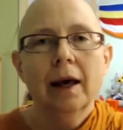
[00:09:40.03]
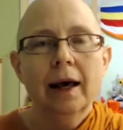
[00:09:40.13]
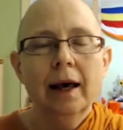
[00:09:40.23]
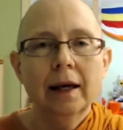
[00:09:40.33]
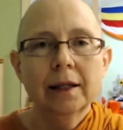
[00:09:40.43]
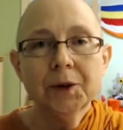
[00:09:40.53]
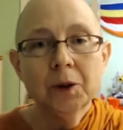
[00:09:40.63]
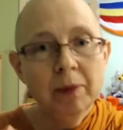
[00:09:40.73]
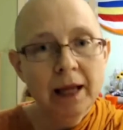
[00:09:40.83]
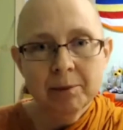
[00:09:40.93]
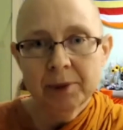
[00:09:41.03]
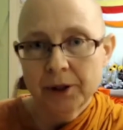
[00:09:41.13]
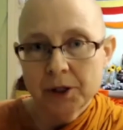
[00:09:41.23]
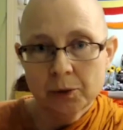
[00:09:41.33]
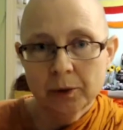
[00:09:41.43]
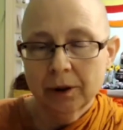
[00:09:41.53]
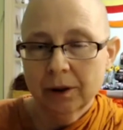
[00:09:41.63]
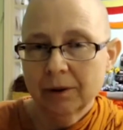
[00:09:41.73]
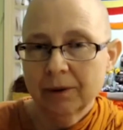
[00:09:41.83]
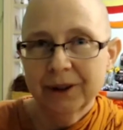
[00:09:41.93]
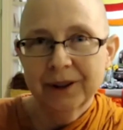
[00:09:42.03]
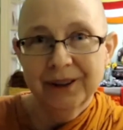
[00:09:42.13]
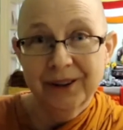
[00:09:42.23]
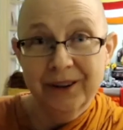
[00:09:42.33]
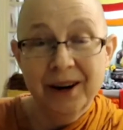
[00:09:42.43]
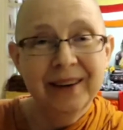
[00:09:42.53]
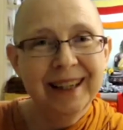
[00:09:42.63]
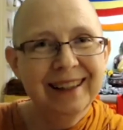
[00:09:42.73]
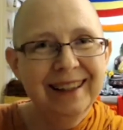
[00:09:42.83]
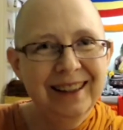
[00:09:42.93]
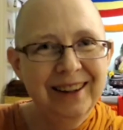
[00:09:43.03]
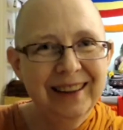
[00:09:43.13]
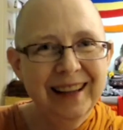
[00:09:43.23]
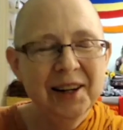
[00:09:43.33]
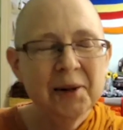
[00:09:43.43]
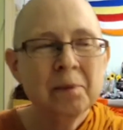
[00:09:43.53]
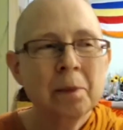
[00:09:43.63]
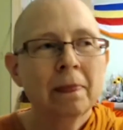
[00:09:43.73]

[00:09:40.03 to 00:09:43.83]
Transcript: And the blackberries were growing along there.